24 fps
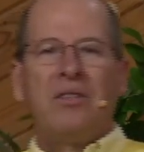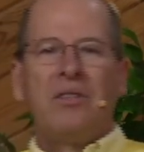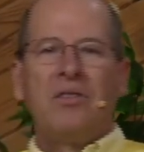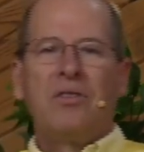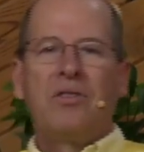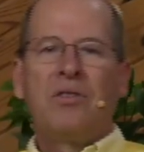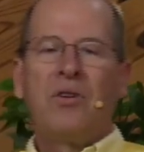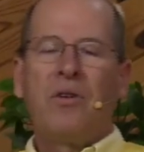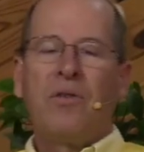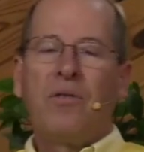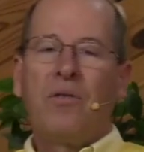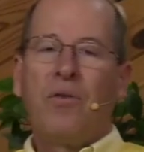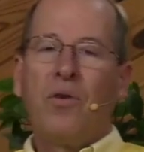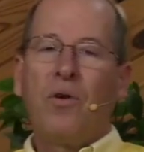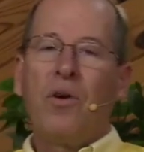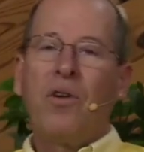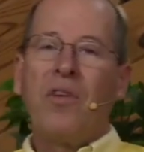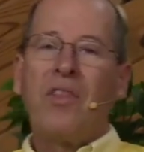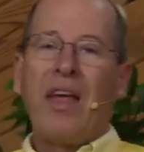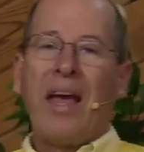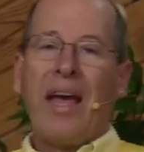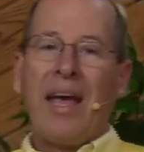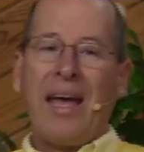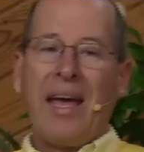So for
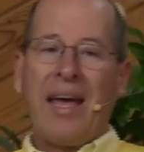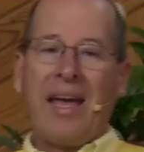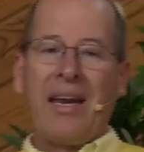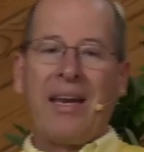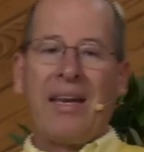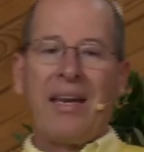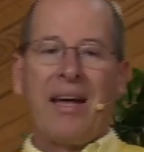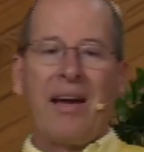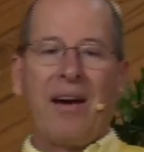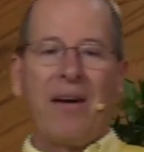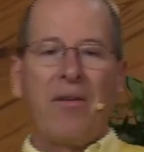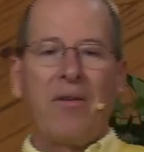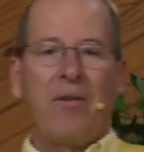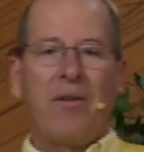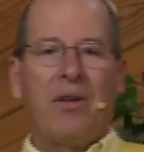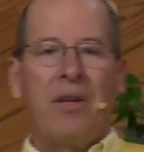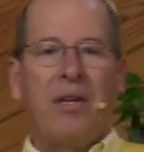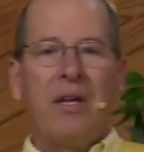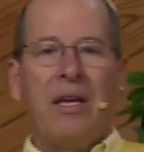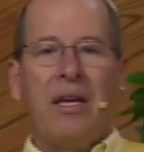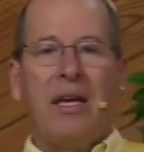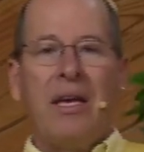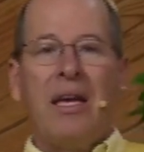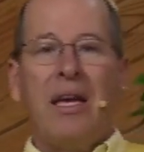the handout,
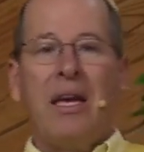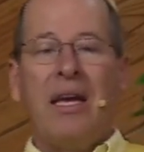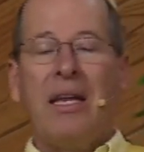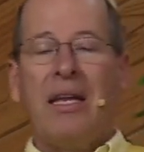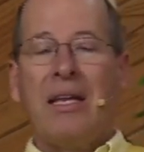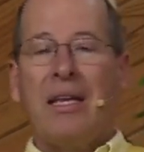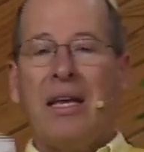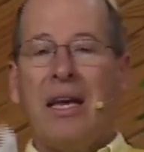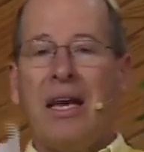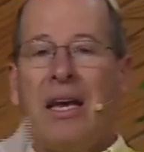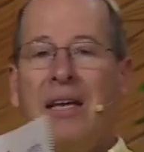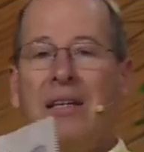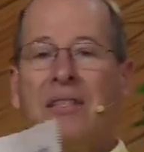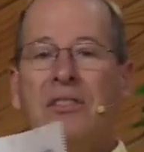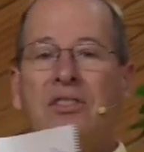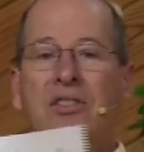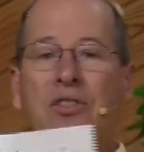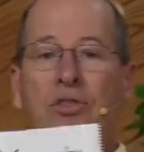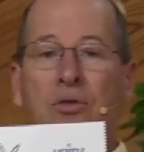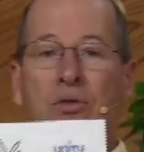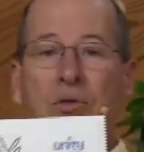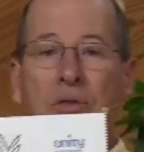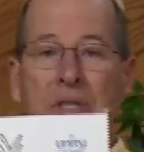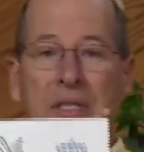in case
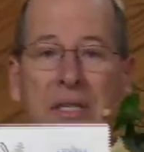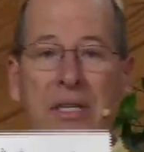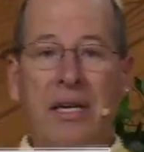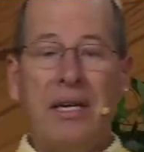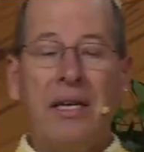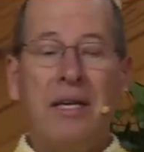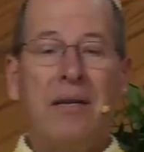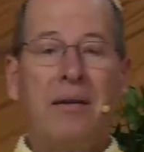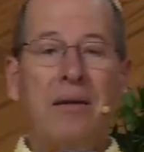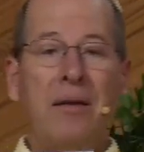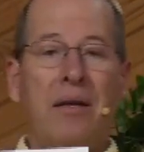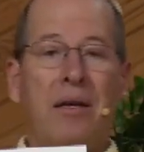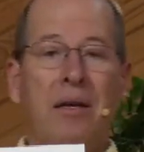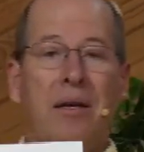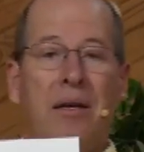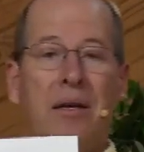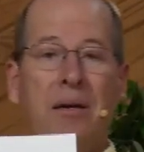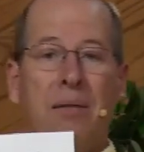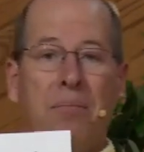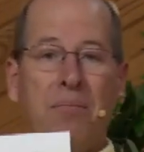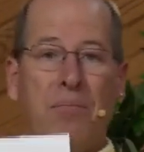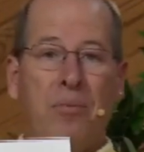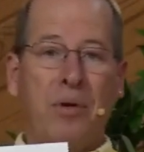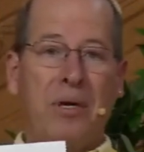you did
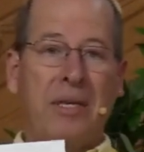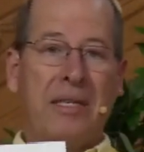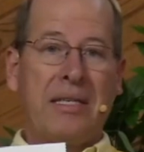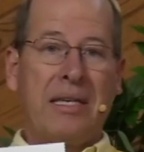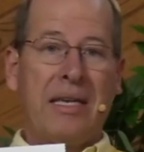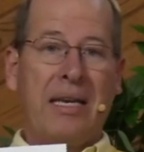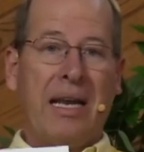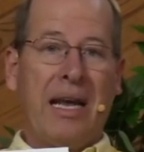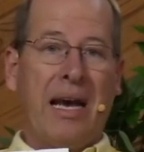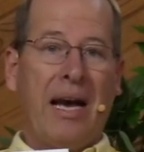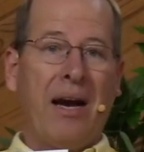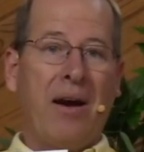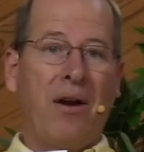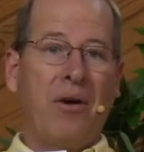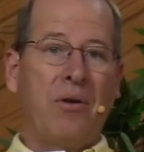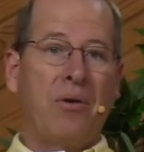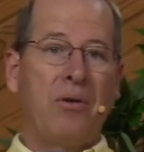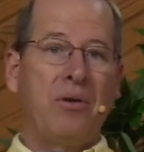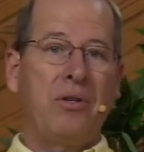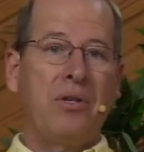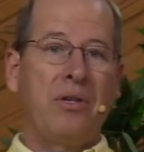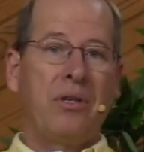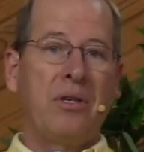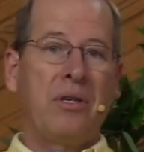print it out,
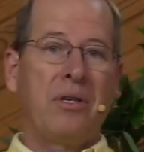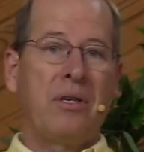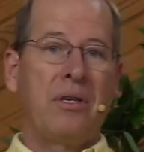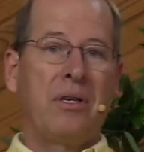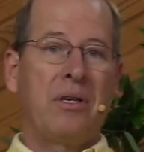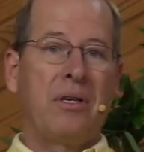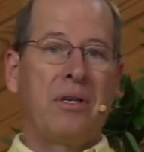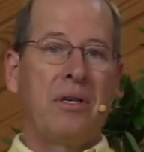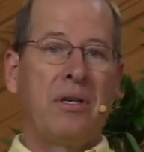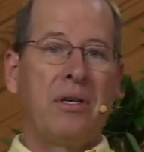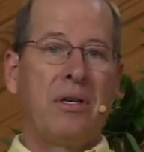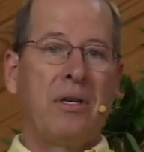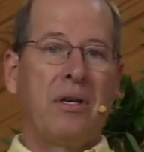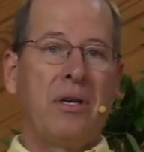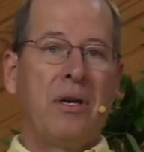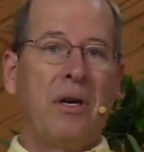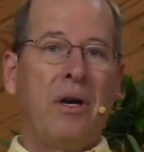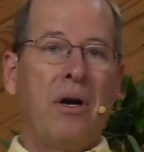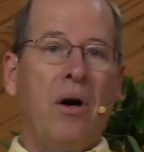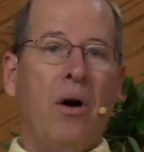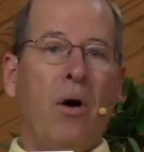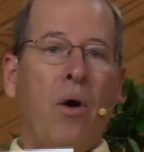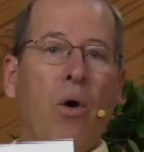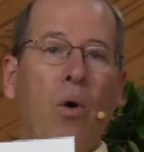
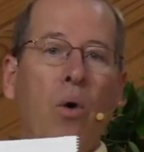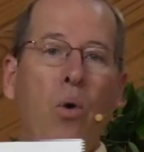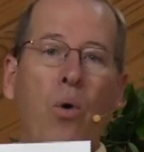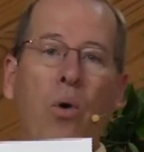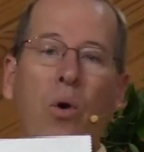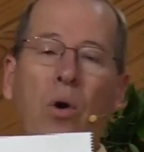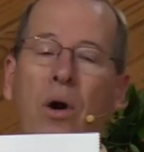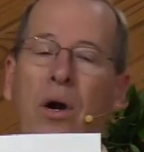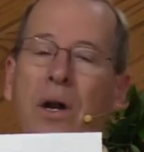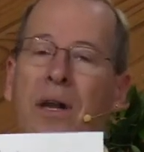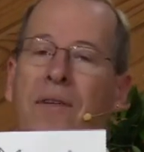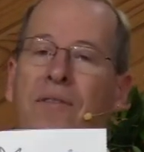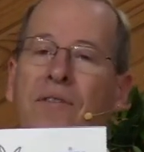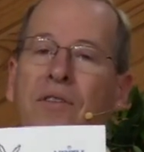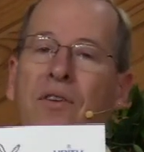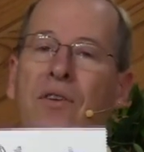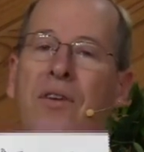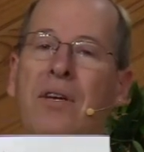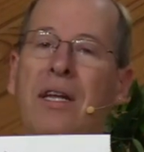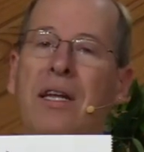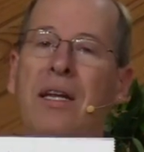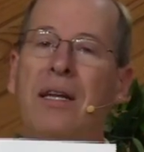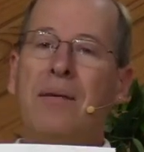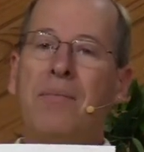or if you
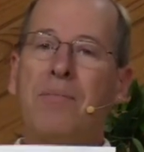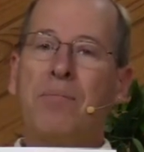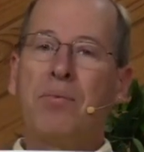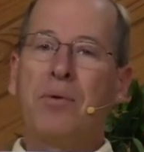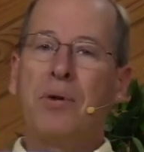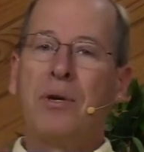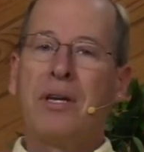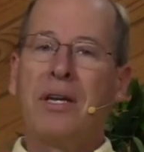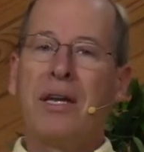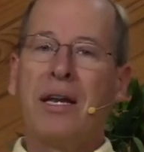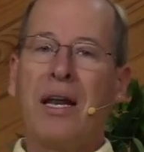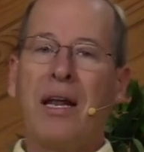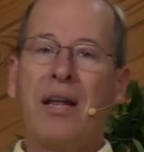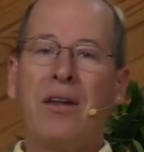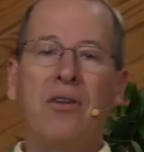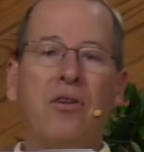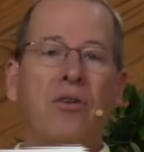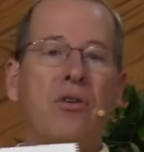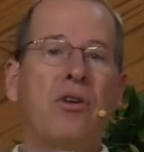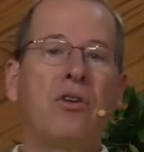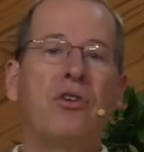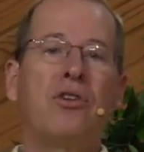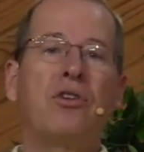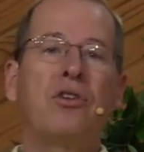didn't print it out, you
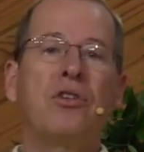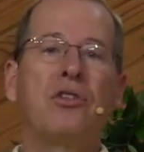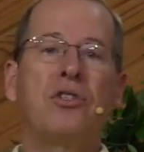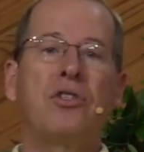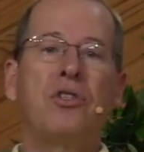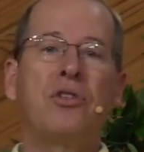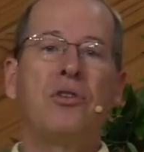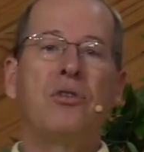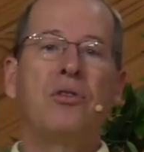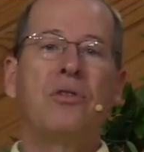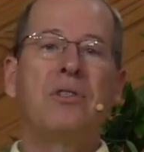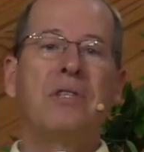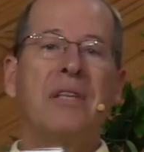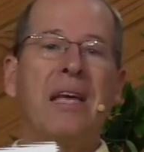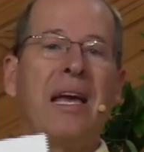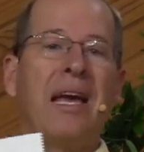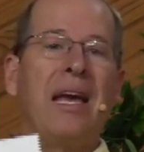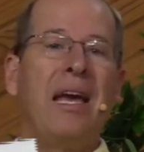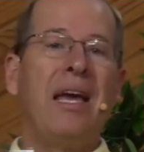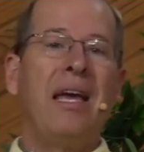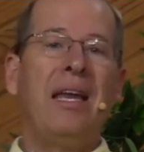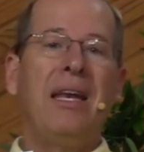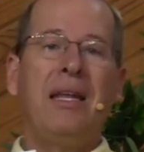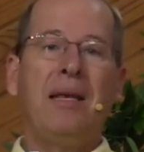could just use
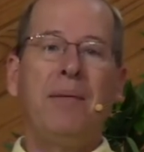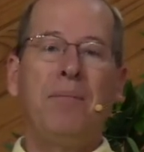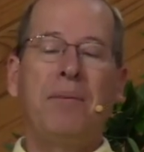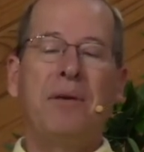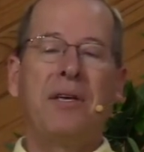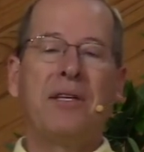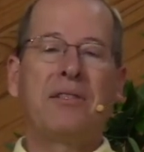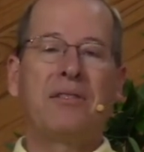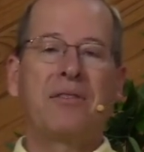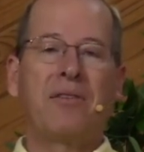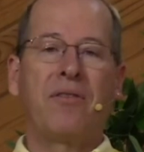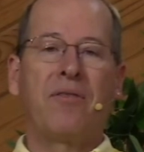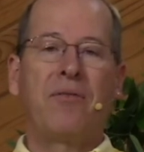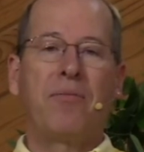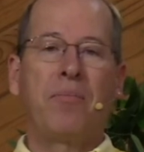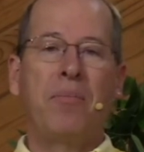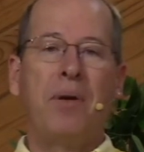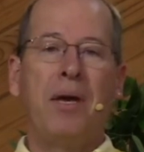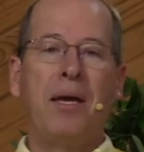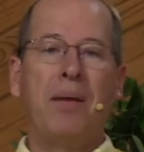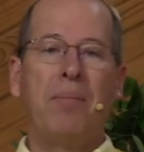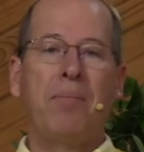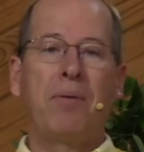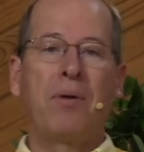any piece of
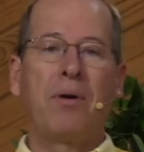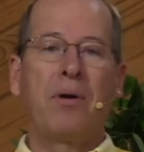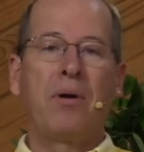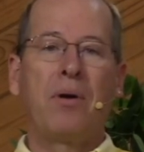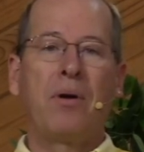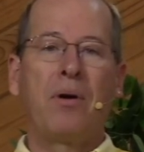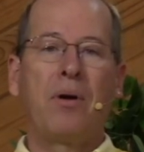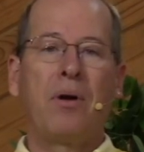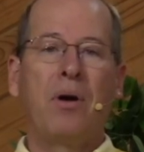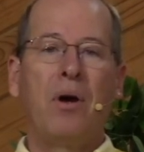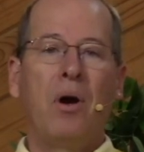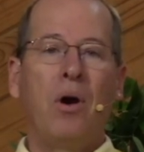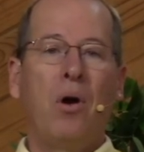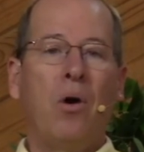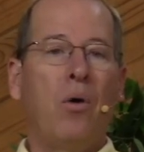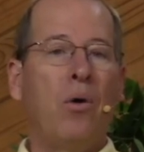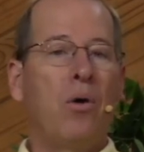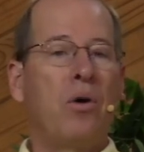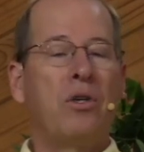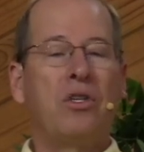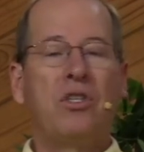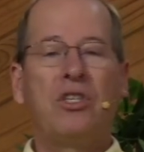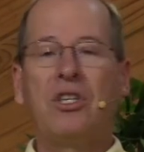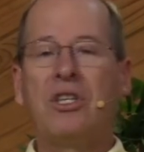paper
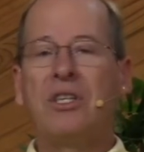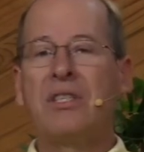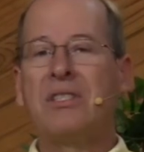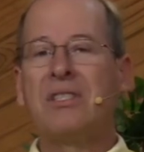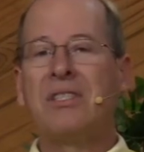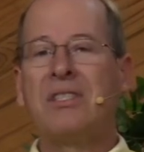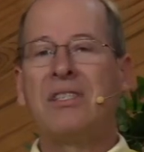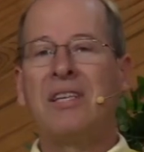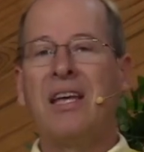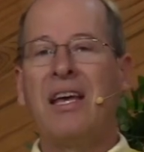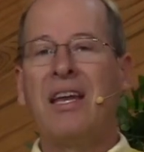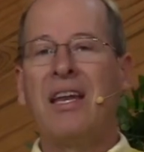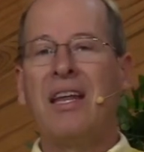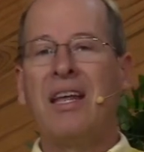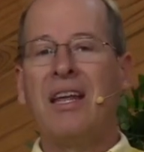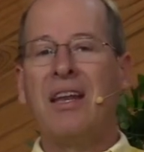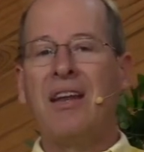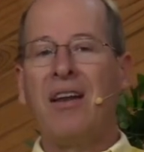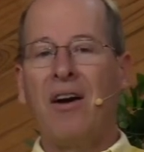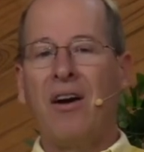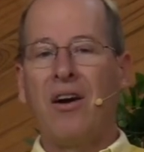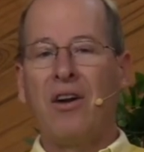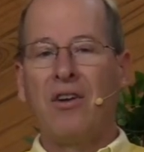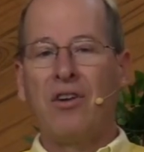or just set it
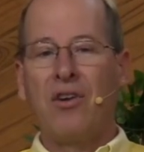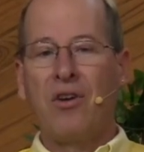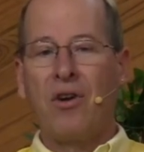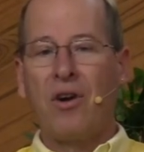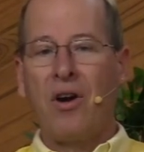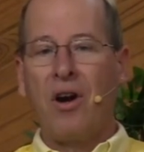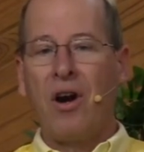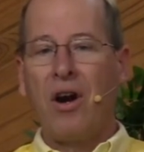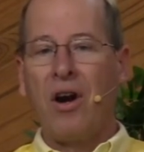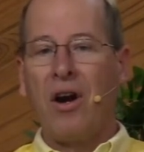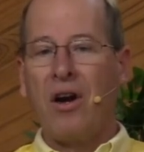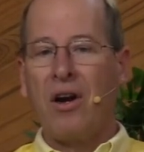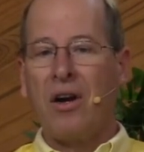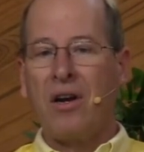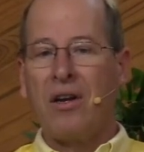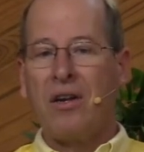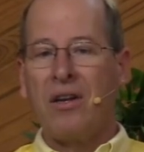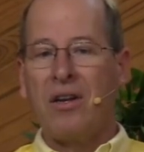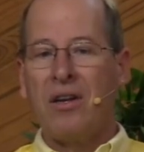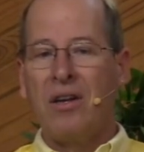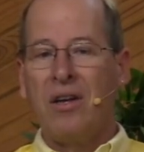on your heart.